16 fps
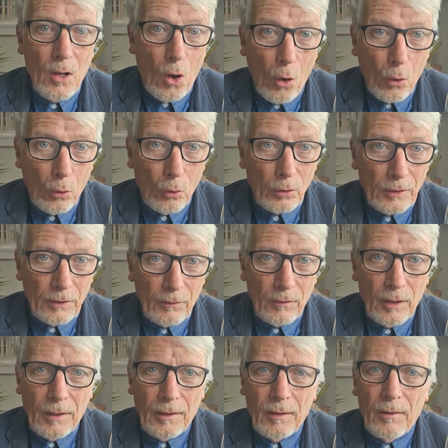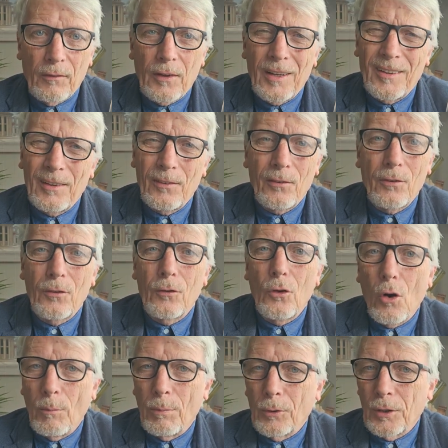all these littles. I had a
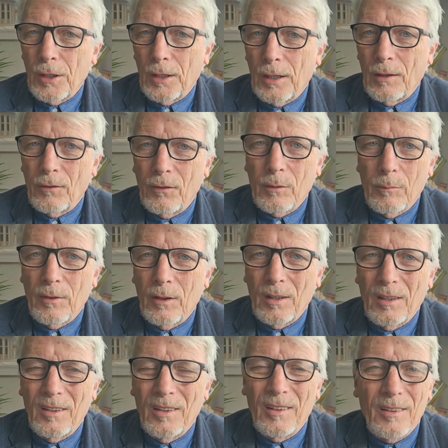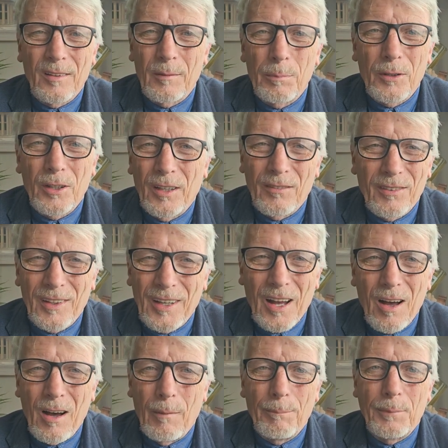snobbery against them, thinking the price, they
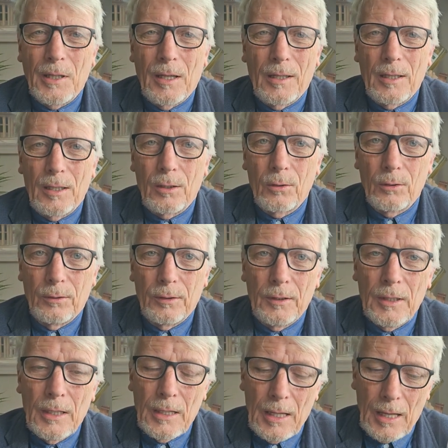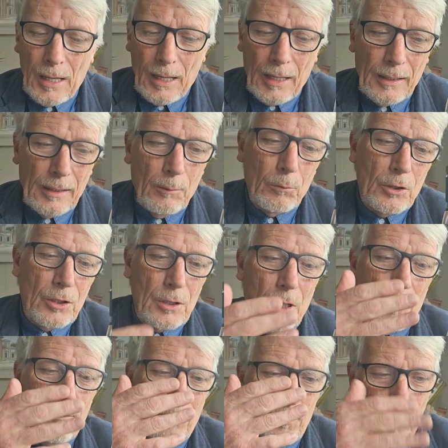can't be any good. And it was
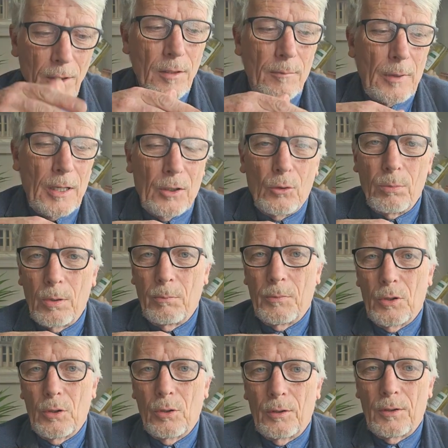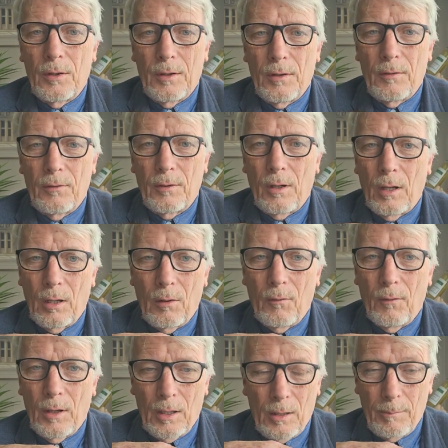a friend of mine who put me onto this,
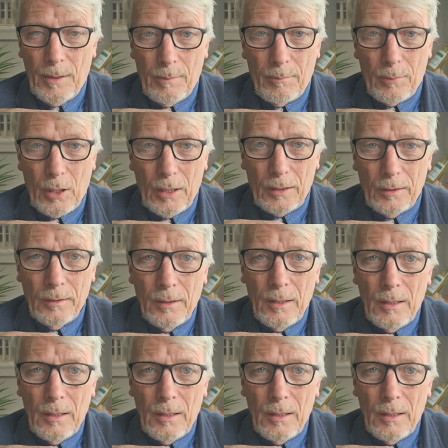Ben Brachan,